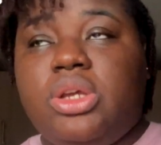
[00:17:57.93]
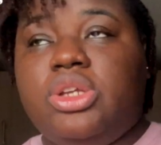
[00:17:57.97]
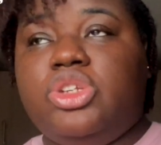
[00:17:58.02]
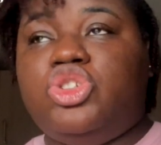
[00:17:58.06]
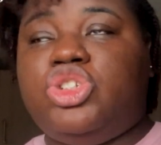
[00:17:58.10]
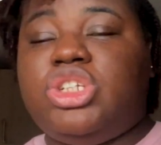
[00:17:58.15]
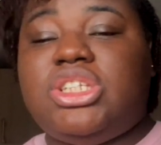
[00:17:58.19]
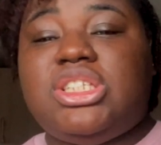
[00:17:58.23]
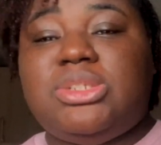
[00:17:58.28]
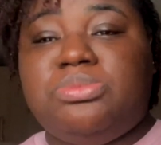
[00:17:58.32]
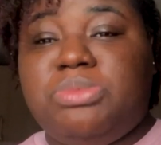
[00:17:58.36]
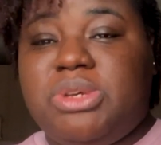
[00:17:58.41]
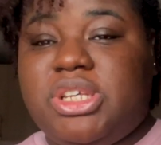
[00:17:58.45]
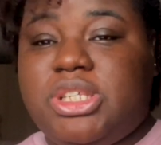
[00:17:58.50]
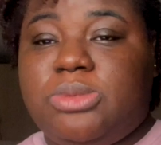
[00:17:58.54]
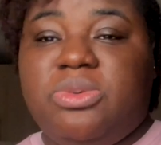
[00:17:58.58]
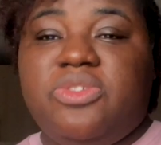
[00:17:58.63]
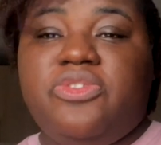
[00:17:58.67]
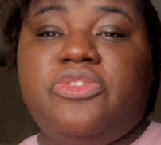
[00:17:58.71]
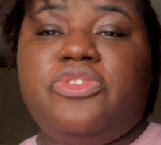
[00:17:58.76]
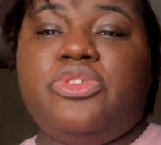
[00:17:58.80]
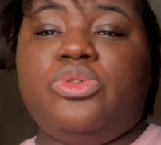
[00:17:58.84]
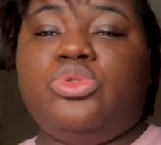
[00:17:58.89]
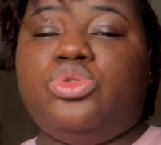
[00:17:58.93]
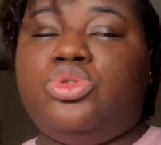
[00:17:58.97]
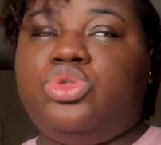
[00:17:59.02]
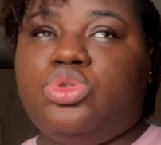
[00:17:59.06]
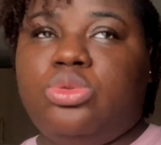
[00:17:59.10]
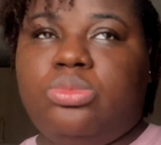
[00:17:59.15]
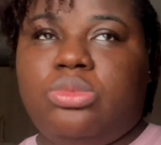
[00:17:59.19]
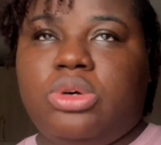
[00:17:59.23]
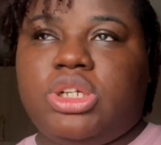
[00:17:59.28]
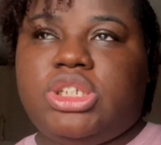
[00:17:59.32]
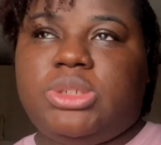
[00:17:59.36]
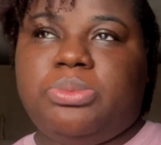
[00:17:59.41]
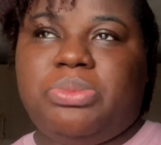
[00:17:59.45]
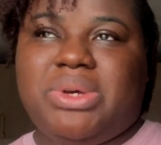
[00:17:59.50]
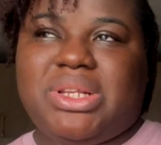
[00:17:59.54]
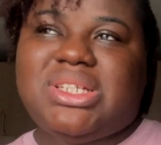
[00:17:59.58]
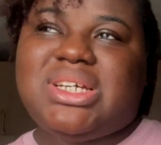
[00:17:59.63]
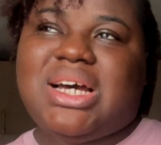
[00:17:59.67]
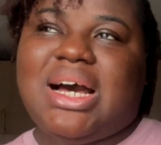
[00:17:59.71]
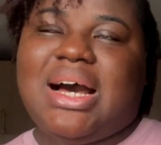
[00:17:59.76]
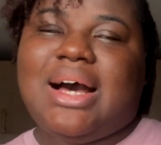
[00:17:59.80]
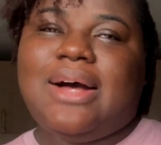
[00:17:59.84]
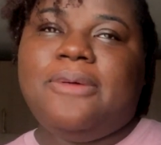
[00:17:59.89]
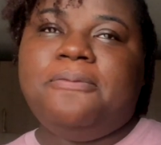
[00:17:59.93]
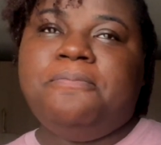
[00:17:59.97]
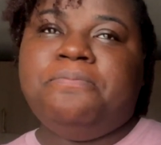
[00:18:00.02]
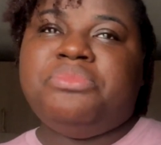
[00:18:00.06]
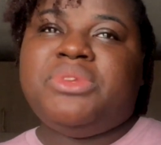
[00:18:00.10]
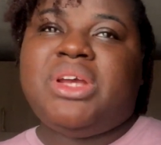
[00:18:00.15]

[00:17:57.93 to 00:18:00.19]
just makes me feel so much better.